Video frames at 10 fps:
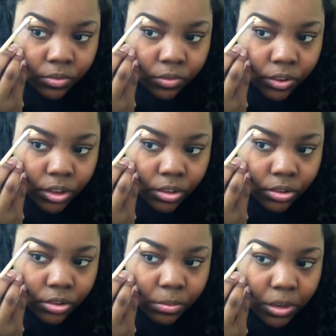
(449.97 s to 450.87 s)

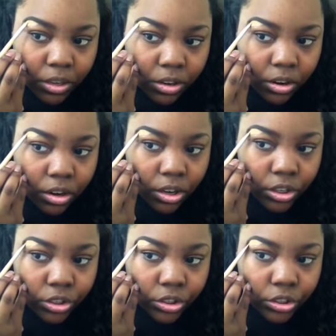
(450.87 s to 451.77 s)
follow my
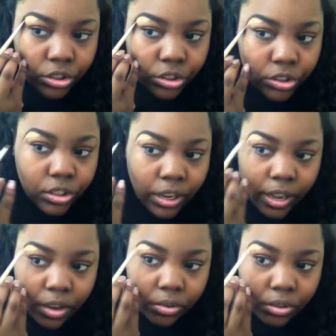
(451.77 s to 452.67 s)
arch
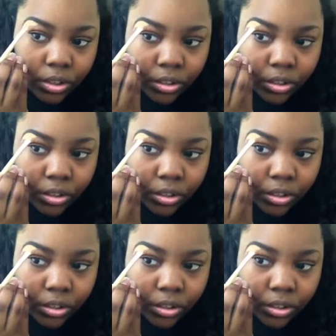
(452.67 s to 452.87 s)
down